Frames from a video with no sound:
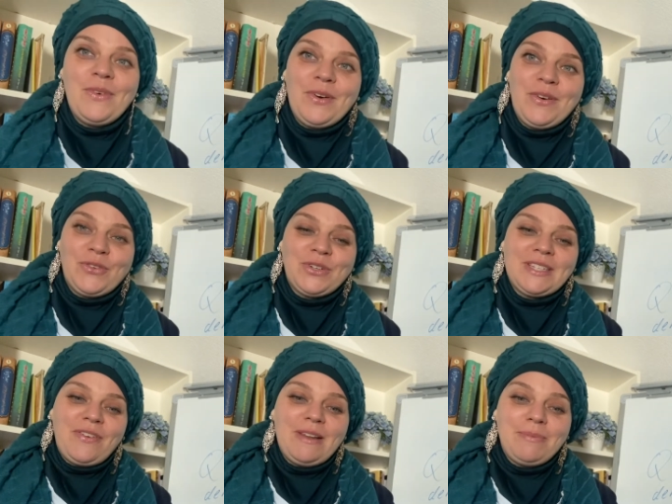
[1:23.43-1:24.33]
for
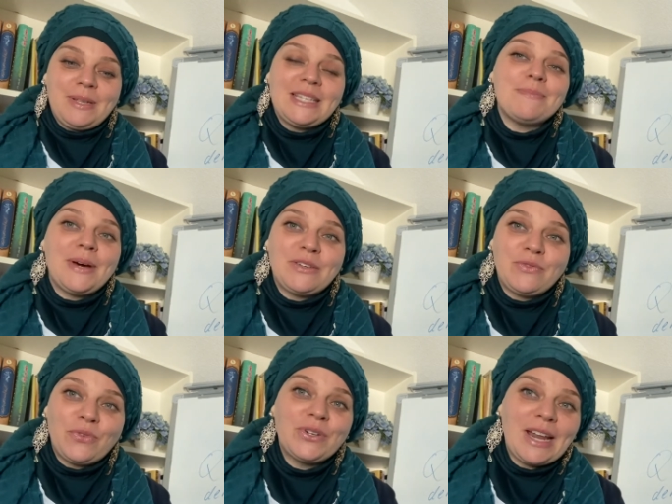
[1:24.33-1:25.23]
the Philippines, but
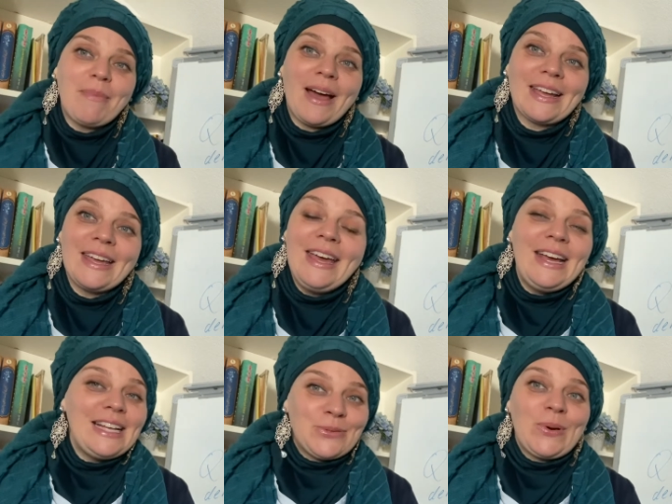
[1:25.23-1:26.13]
for Denmark,
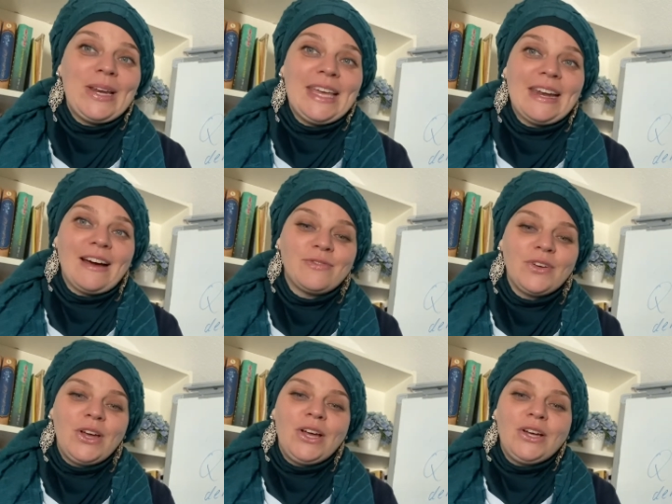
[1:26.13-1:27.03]
it's really enough.
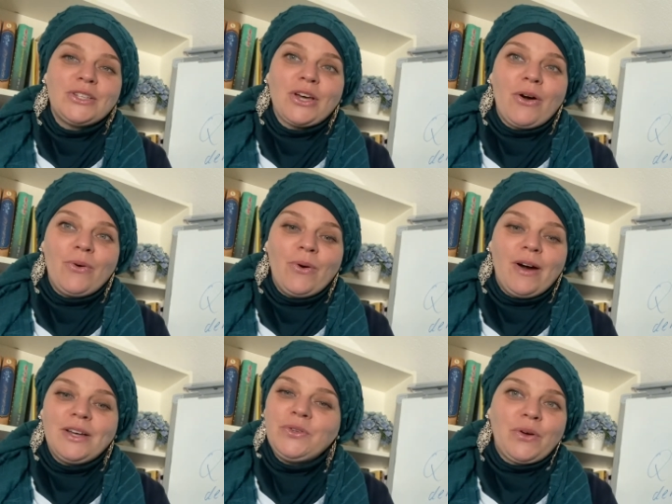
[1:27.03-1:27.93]
So
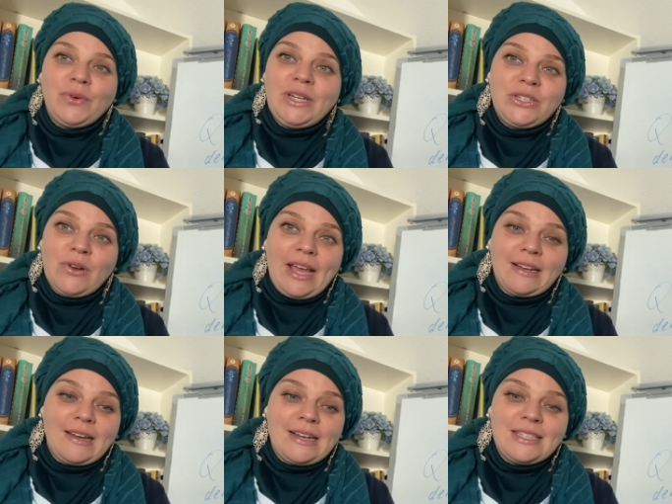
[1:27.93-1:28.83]
you don't need to
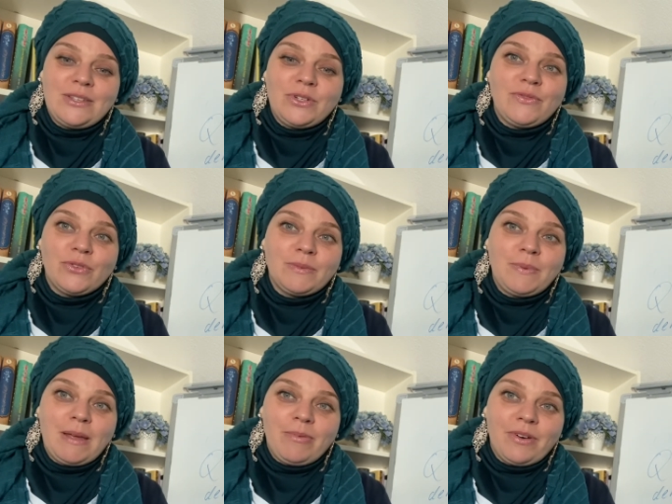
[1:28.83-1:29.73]
legalize your divorce
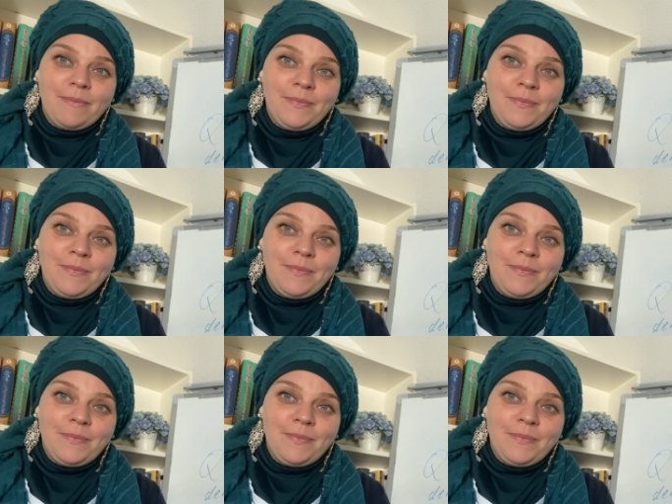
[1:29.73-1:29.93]
paper.